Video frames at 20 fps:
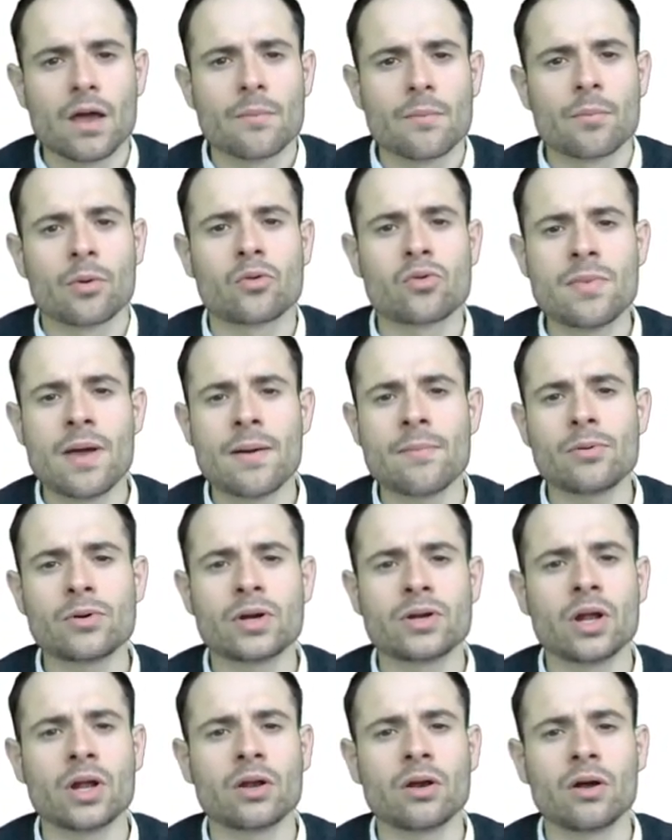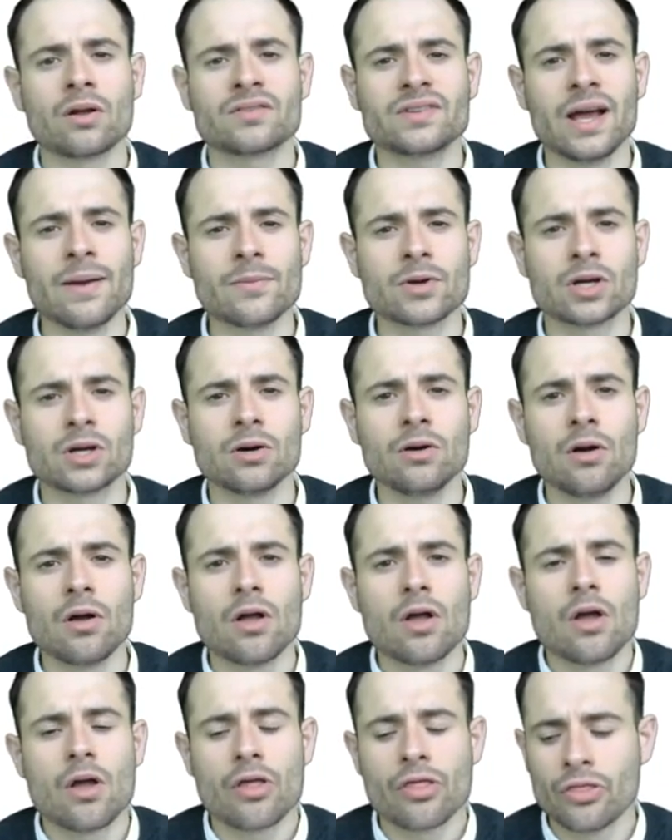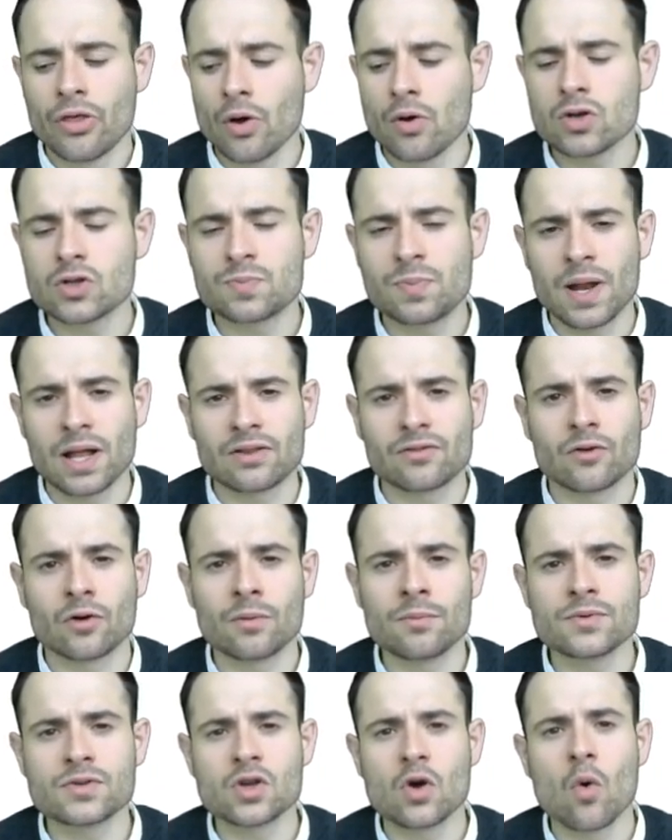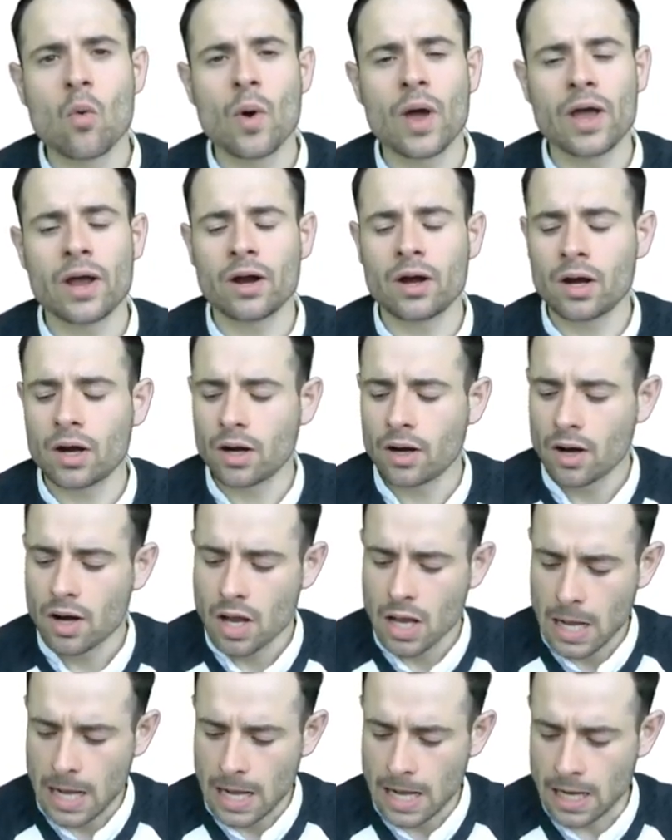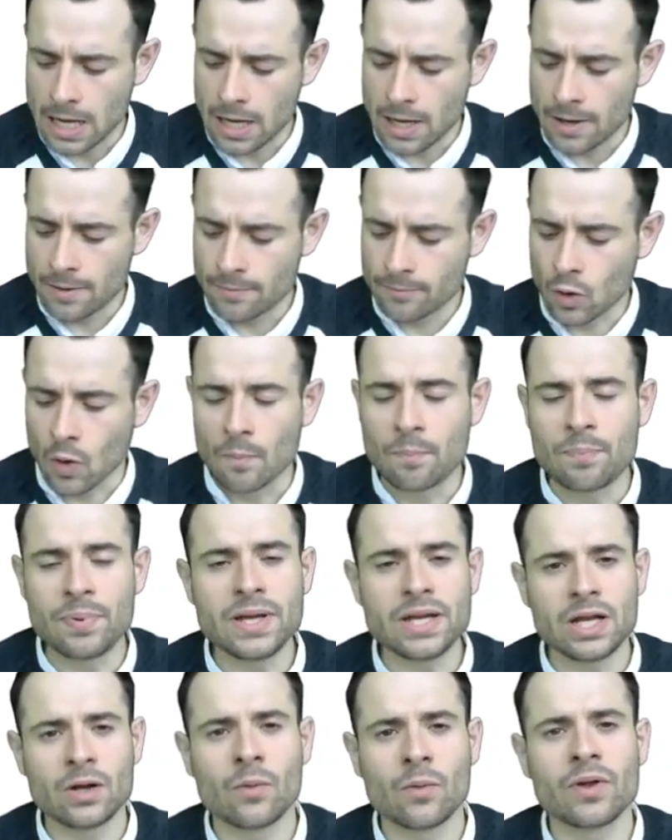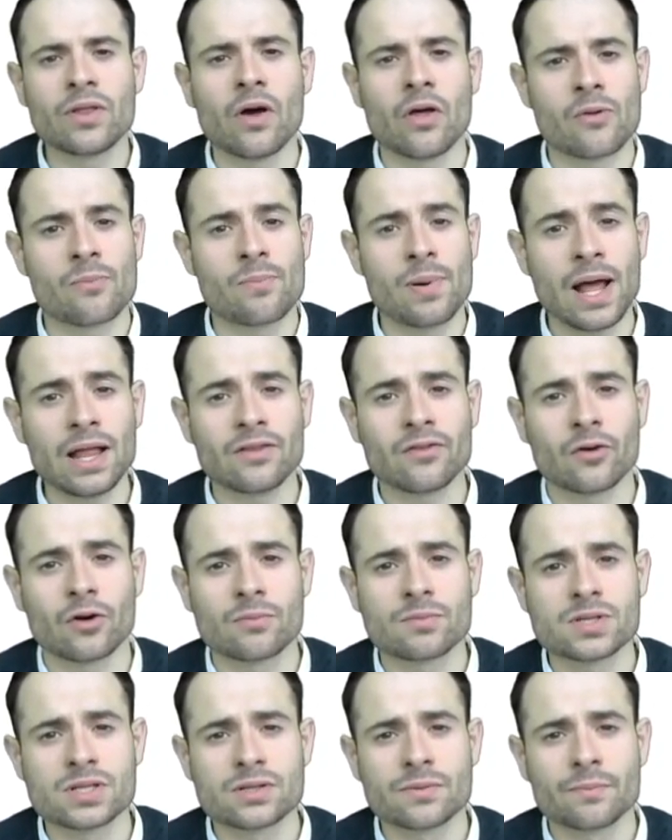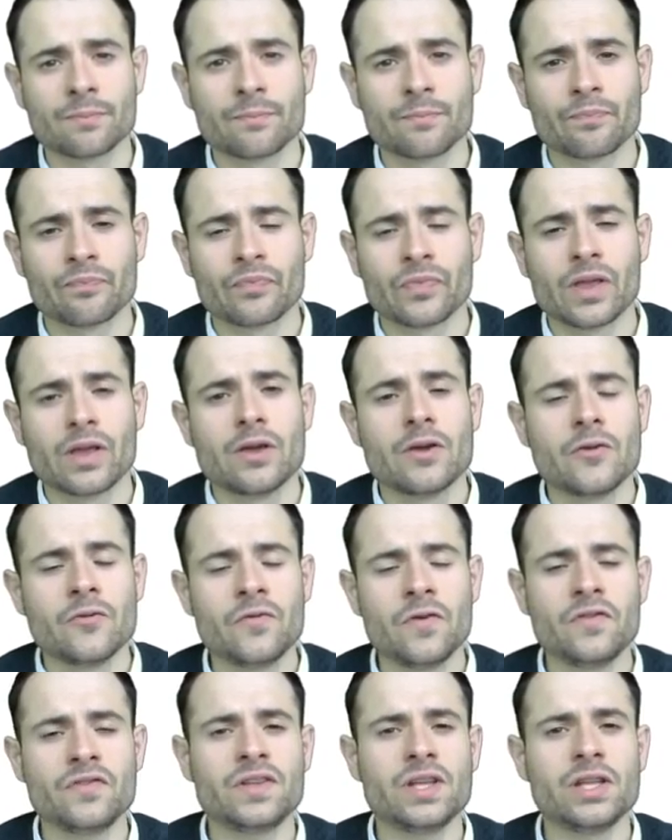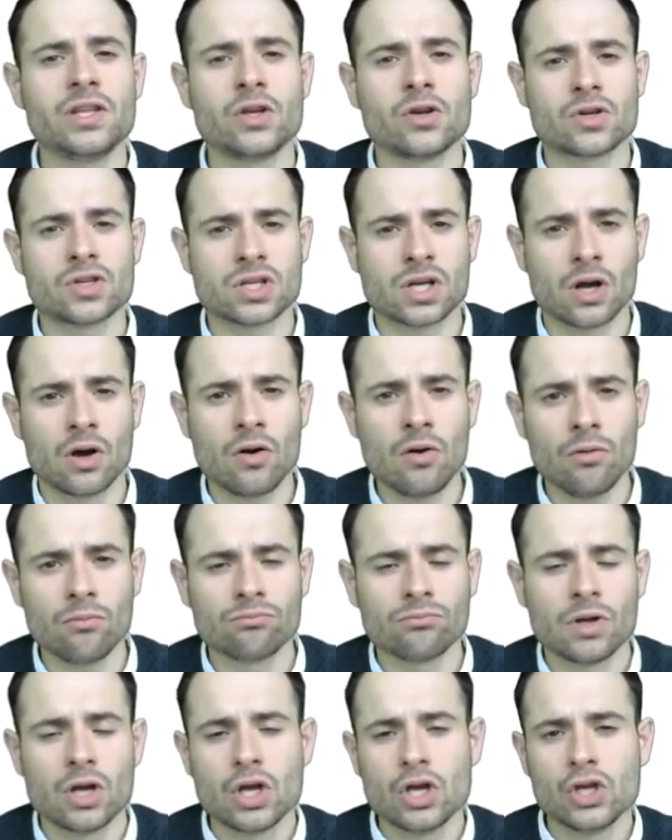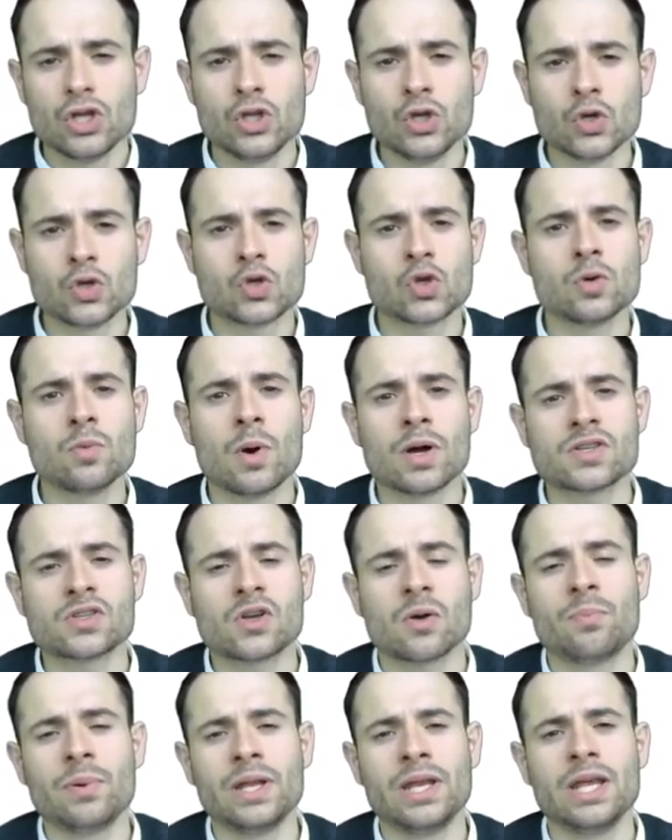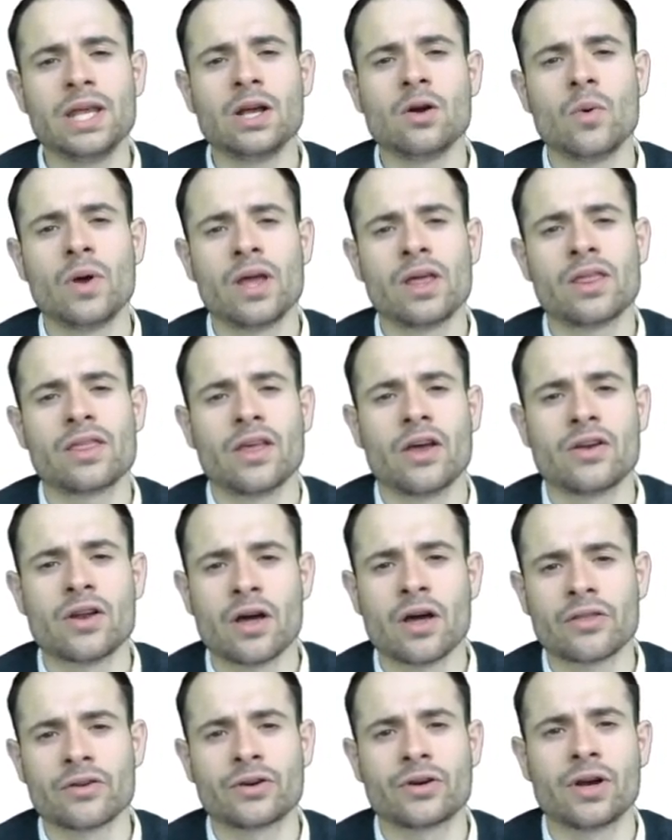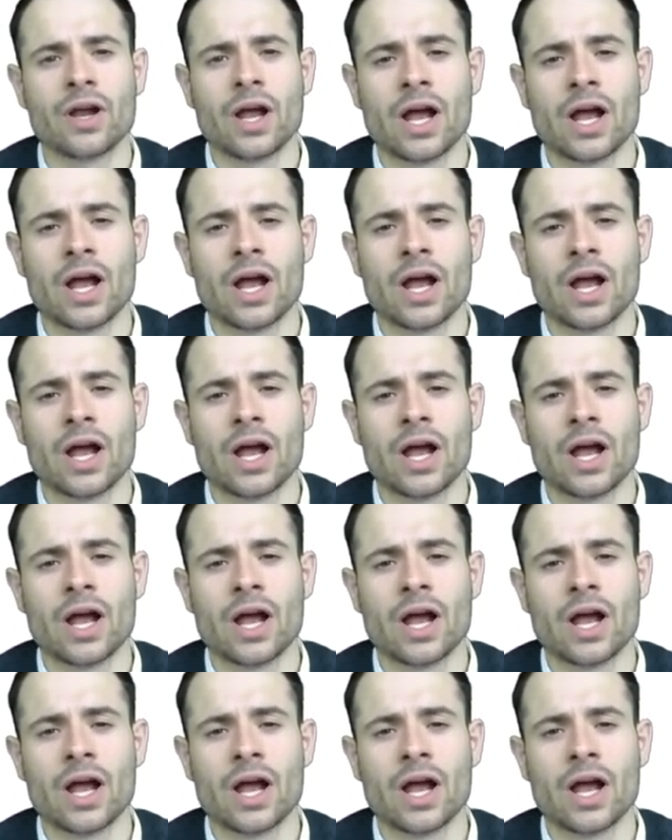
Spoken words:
But remember that not a long time ago, those platforms were competing with other platforms. 15 years ago, YouTube was competing with another